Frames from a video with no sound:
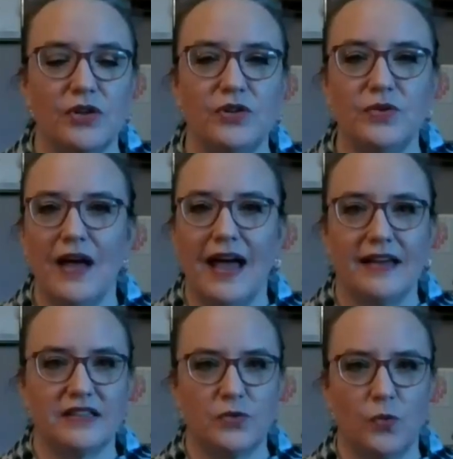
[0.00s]
you
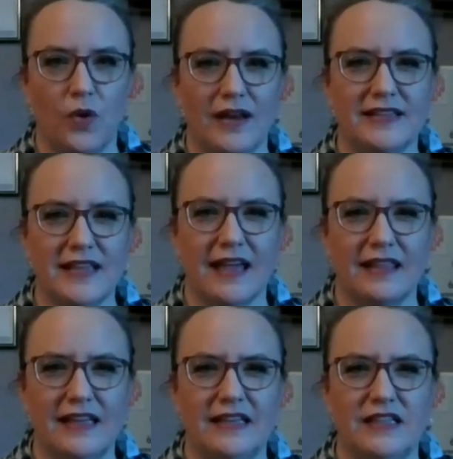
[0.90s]
asked, what
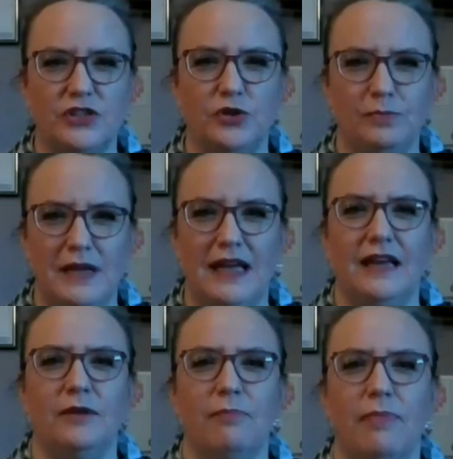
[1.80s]
exactly did you
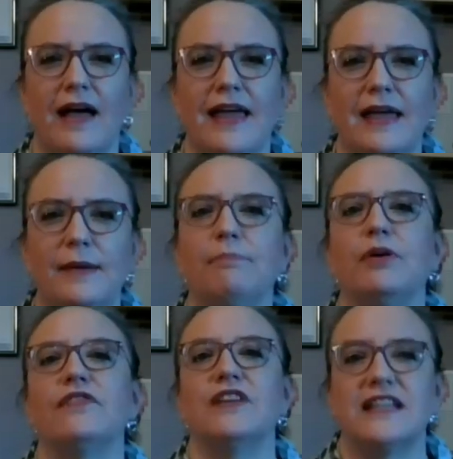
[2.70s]
mean by
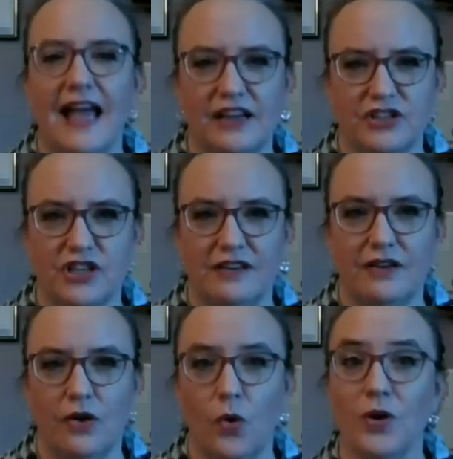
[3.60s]
imperfect action,
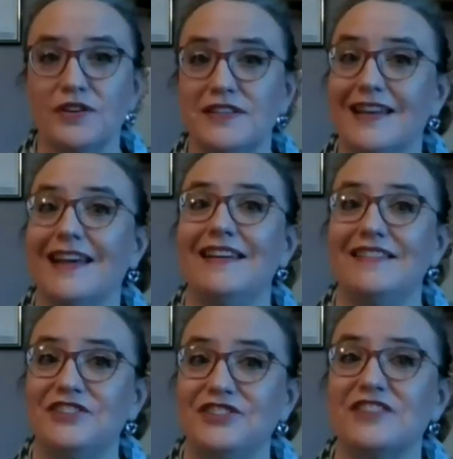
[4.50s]
or did I
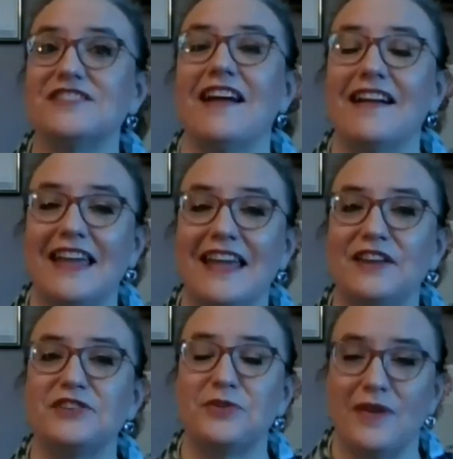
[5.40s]
just not get
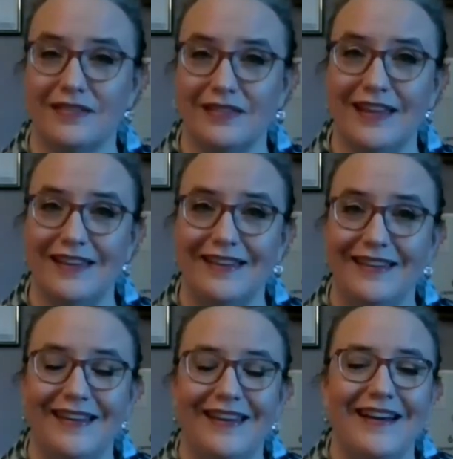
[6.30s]
it correctly?
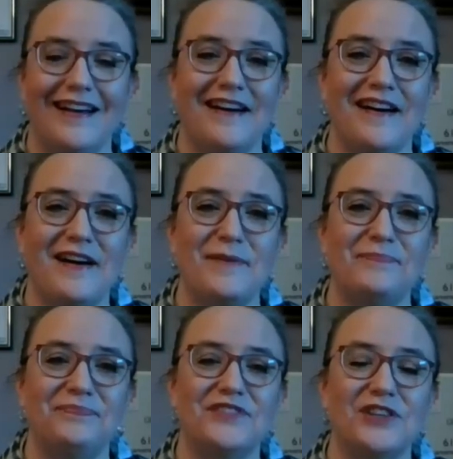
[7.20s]

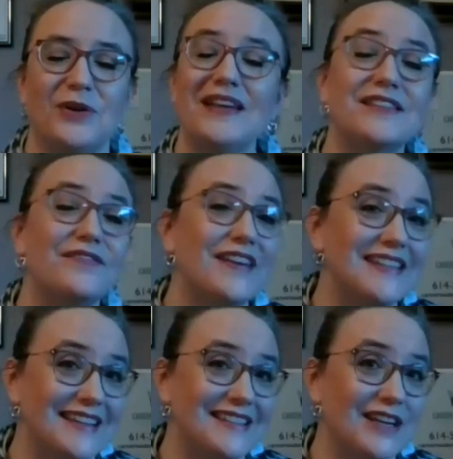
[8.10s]
So it's a
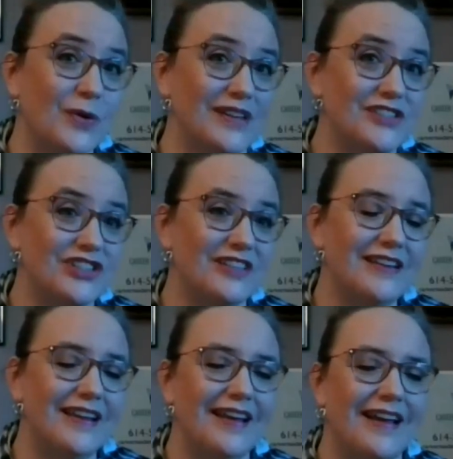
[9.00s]
fantastic question.